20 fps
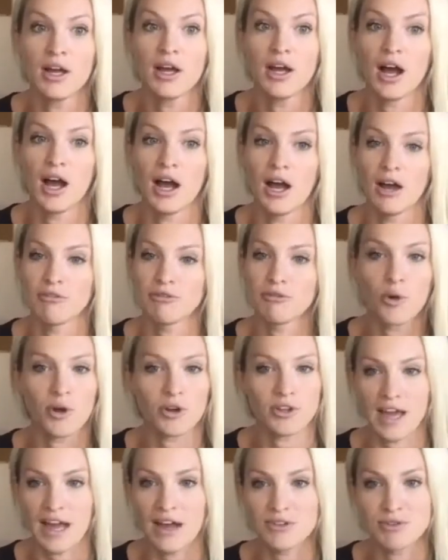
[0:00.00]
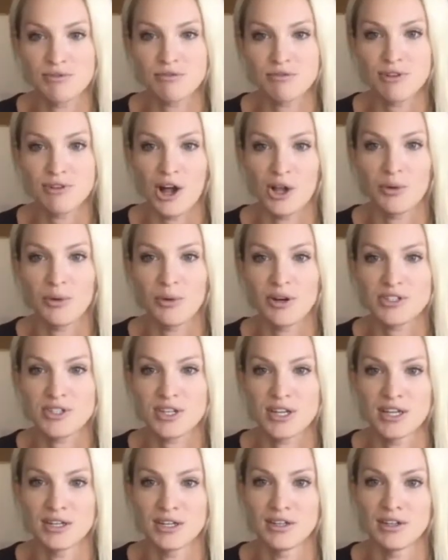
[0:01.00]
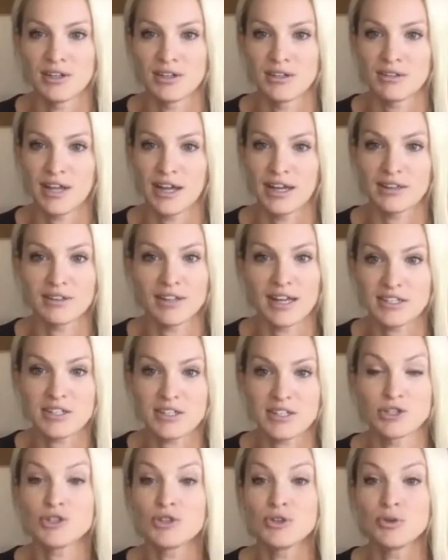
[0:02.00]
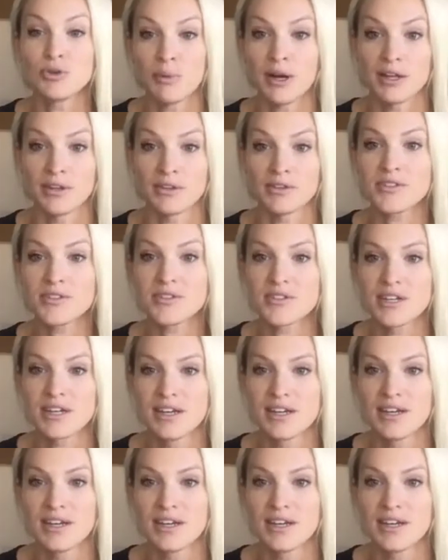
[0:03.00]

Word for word: uh, four thousand followers in like less than two months.